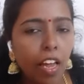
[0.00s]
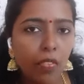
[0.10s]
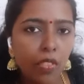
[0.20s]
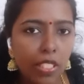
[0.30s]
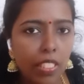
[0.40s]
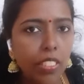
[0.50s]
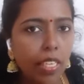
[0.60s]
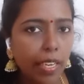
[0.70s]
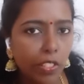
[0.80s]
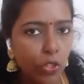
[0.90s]
which is
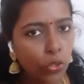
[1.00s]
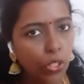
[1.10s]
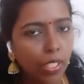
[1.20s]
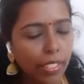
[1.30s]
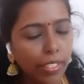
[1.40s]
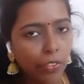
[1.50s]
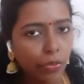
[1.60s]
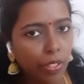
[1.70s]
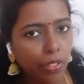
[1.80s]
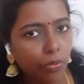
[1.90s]
entirely
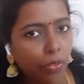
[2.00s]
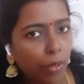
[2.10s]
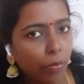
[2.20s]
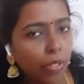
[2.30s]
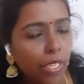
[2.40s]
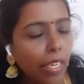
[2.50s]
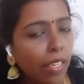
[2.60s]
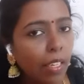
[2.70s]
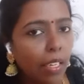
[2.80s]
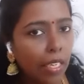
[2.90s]
different from the
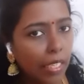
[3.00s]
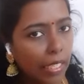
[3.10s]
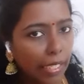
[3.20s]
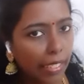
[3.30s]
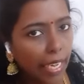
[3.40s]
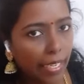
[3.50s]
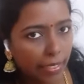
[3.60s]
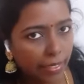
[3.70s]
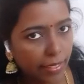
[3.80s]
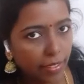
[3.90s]

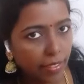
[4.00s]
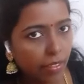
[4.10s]
reactant.